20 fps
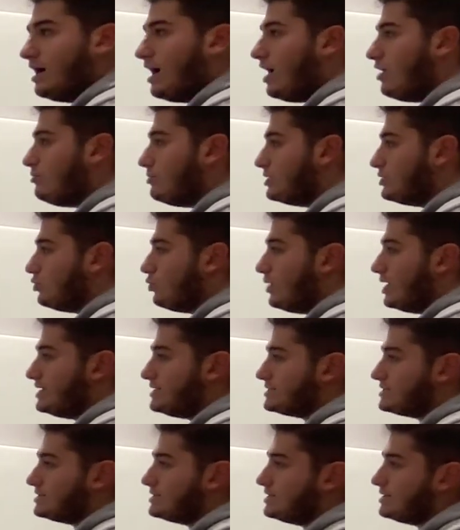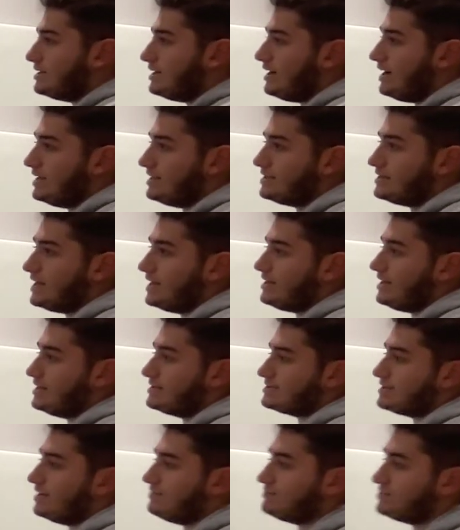how many ways I can
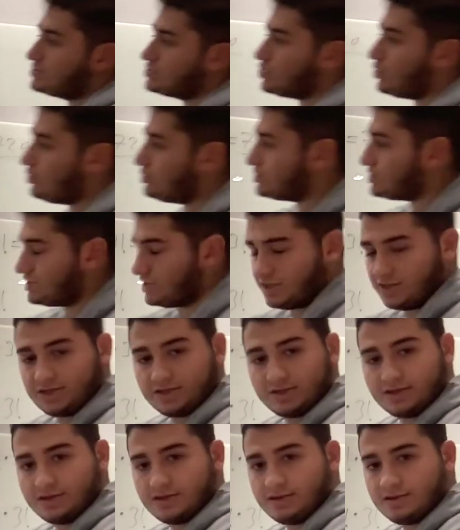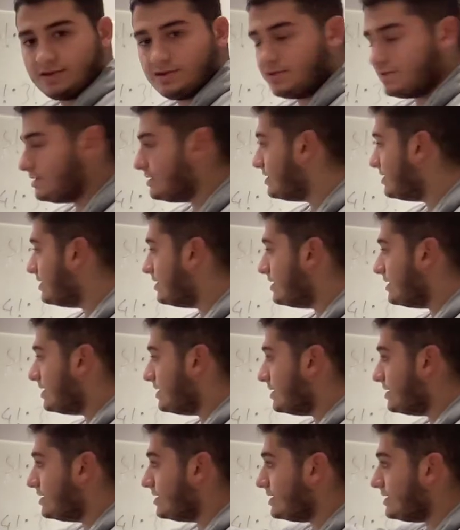assemble soldering
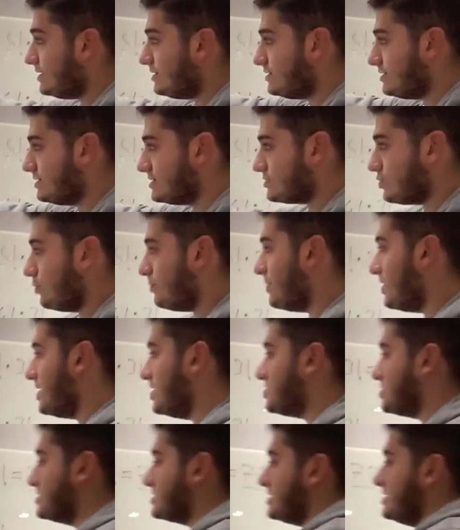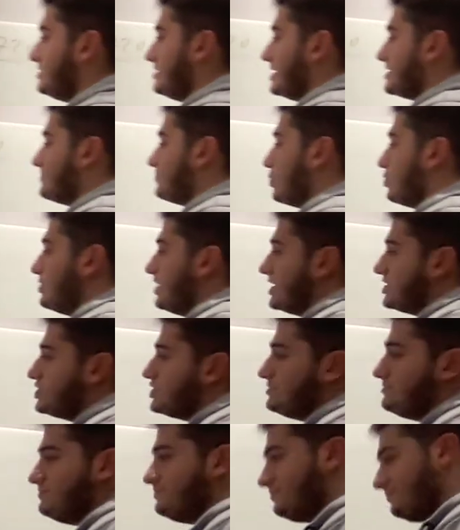in these operations, in that
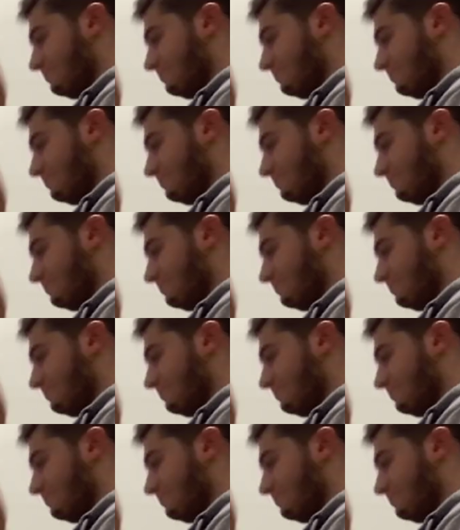production.